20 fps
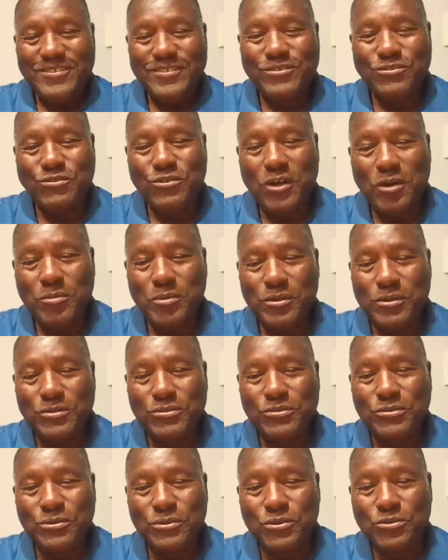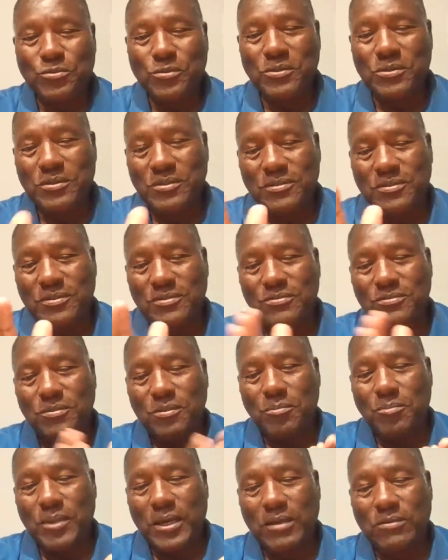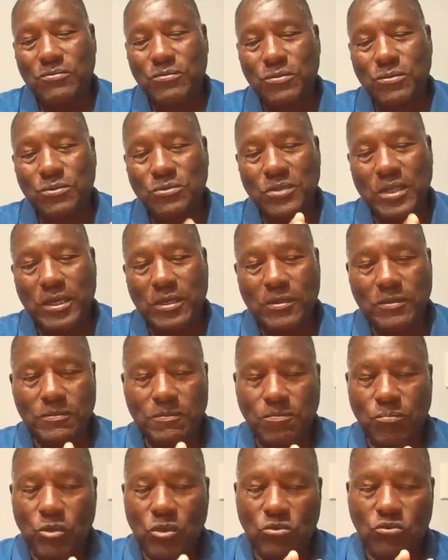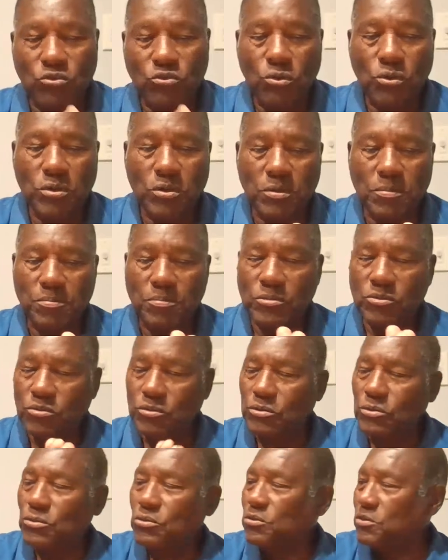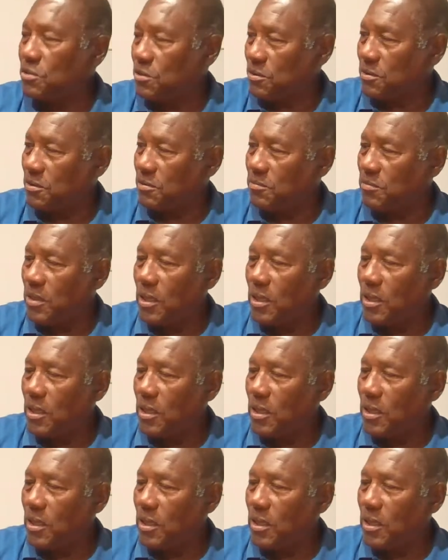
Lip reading: The strawberry schools were the black schools had a shorter school term,